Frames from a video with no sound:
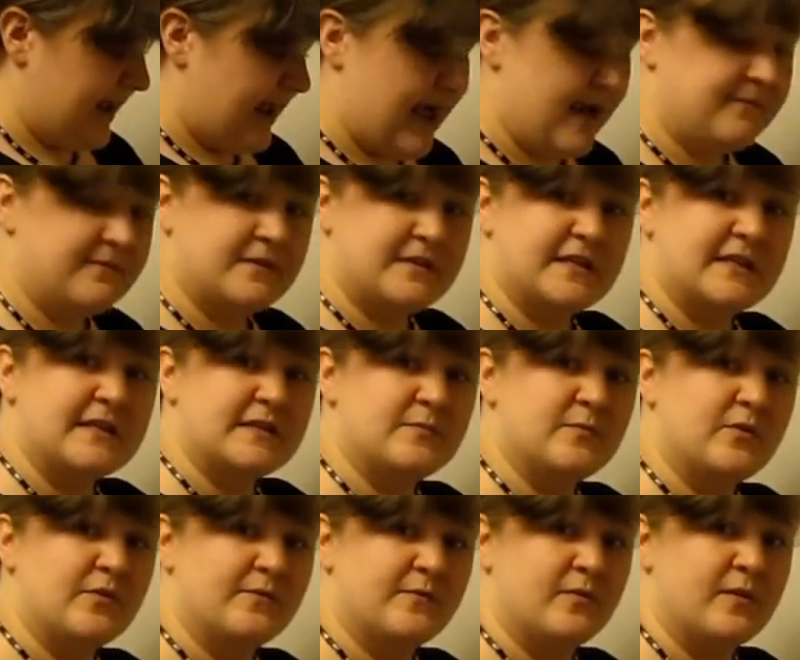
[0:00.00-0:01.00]
half a
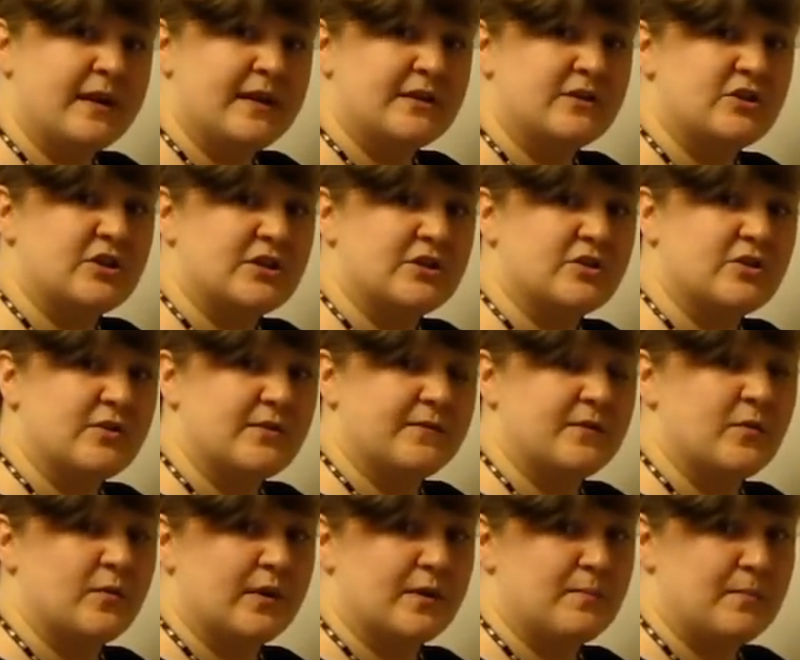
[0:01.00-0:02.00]
teaspoon of grated ginger
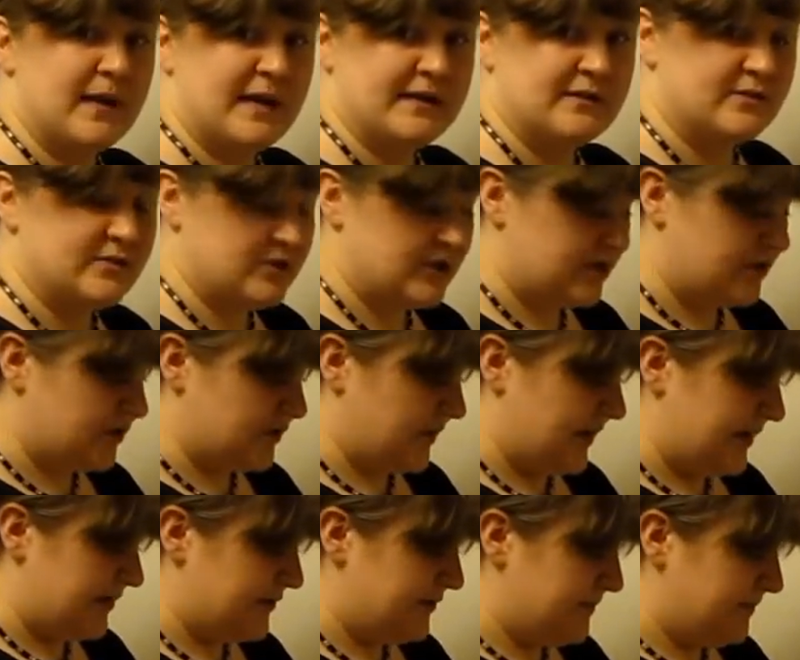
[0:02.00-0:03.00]
if you want a mild ginger
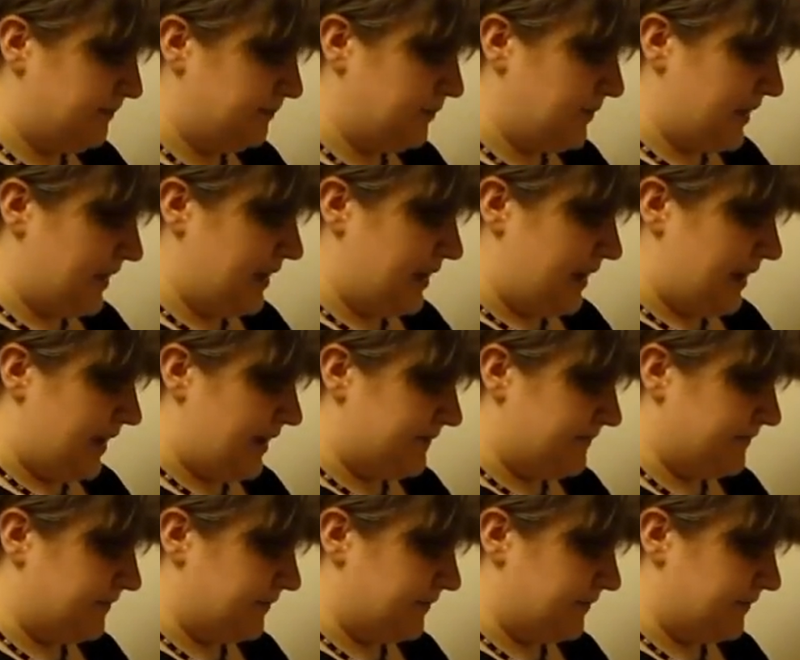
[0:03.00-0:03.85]
ale. And